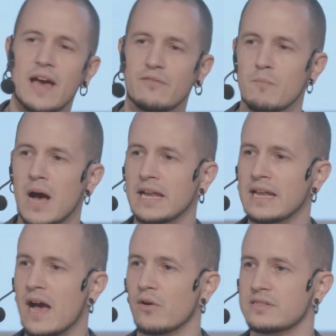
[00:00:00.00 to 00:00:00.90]
you to have in mind
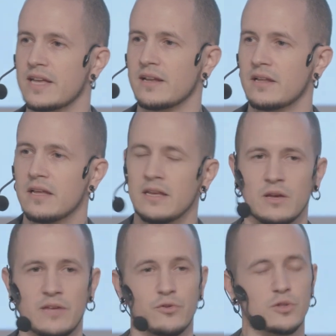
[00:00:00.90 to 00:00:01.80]
now is that
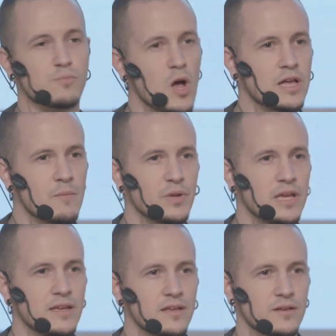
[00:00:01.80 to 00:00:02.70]
if you're a small
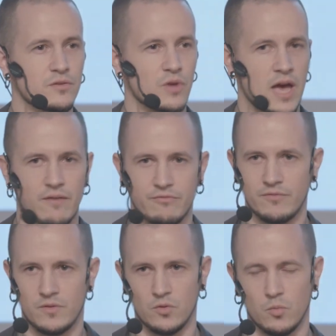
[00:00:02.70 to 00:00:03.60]
company, you
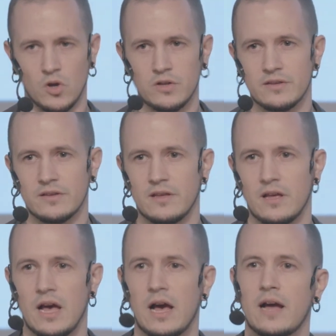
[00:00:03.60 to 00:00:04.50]
have the world
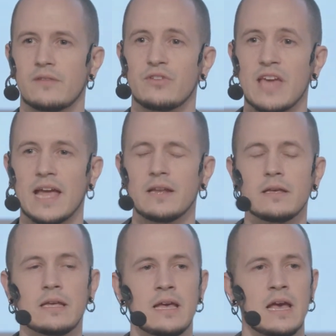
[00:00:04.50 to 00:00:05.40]
to gain.
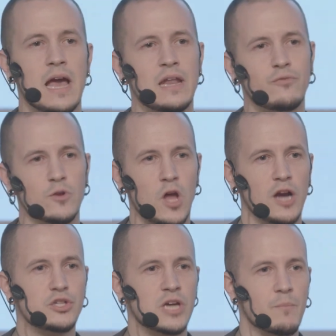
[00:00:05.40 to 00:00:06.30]
And if you're a
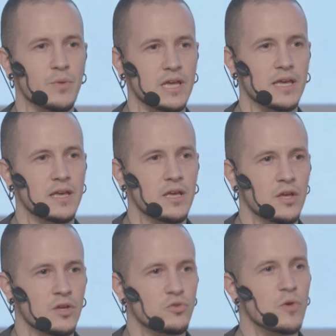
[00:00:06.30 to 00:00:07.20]
large company,
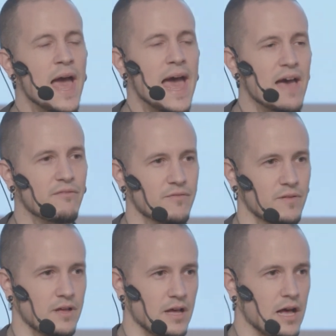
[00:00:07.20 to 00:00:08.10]
you have
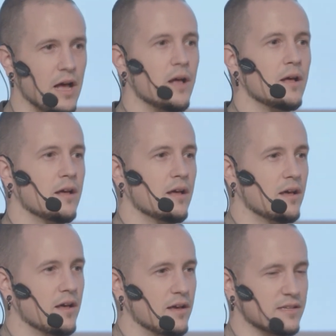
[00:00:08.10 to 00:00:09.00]

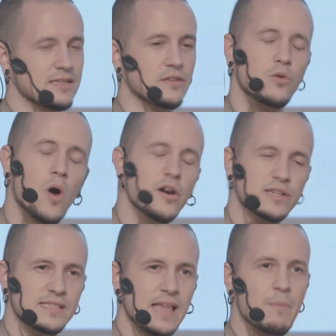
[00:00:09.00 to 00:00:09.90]
you are a
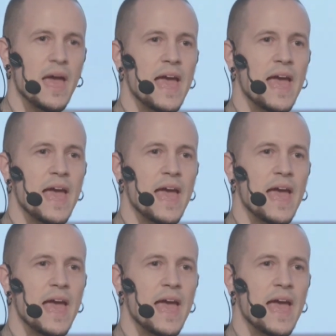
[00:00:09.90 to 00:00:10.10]
step